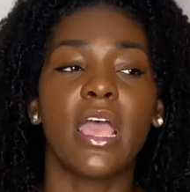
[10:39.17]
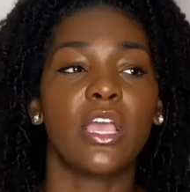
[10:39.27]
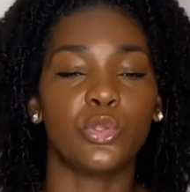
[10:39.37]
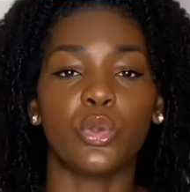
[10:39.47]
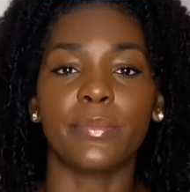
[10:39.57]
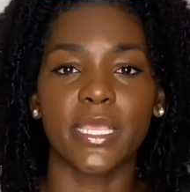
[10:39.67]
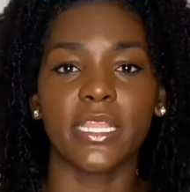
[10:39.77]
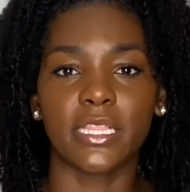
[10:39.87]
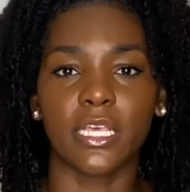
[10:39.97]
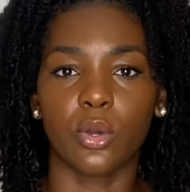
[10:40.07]
you're
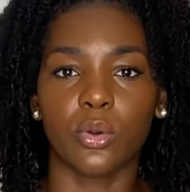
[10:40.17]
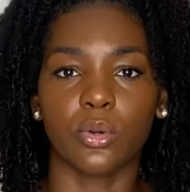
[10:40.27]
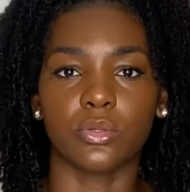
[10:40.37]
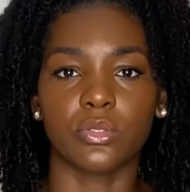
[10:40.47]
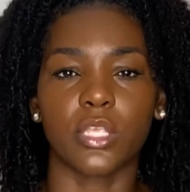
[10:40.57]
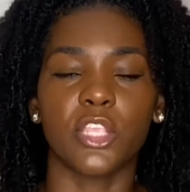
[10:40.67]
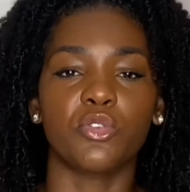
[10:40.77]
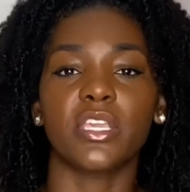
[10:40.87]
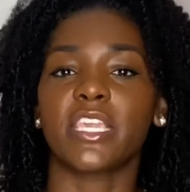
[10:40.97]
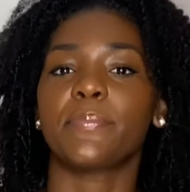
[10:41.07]
meeting the goals. And you
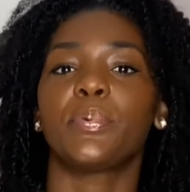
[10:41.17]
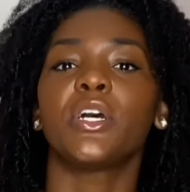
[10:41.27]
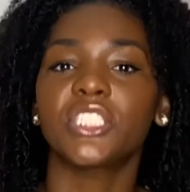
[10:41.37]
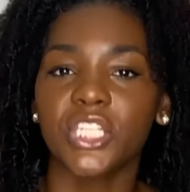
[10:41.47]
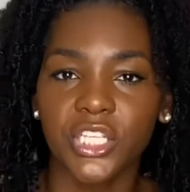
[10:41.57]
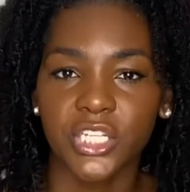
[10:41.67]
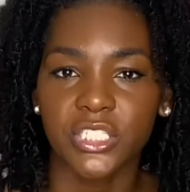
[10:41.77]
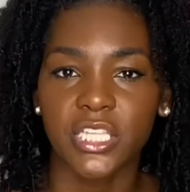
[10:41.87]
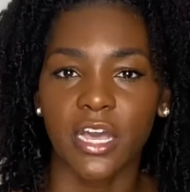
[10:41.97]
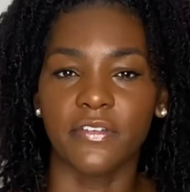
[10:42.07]
can keep pushing
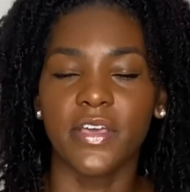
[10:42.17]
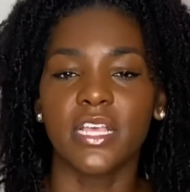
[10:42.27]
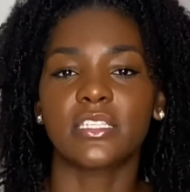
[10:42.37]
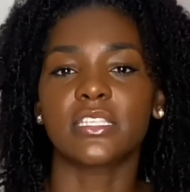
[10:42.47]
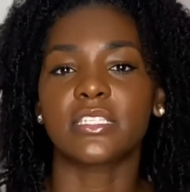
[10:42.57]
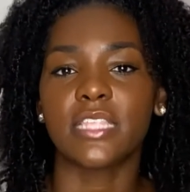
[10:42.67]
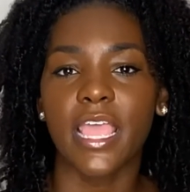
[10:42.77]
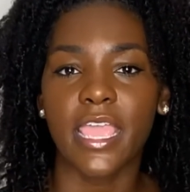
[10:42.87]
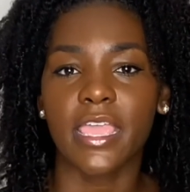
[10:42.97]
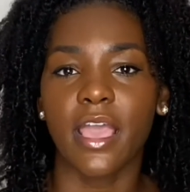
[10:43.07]
yourself to
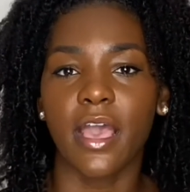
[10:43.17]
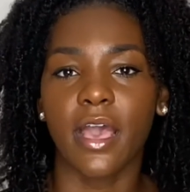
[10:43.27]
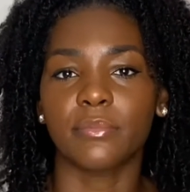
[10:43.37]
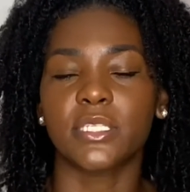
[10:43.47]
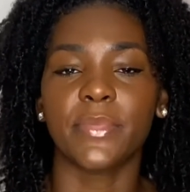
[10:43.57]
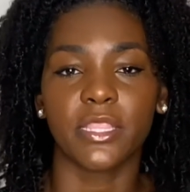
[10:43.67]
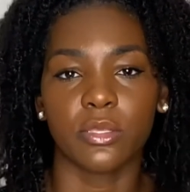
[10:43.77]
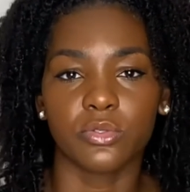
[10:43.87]
stay, to meet those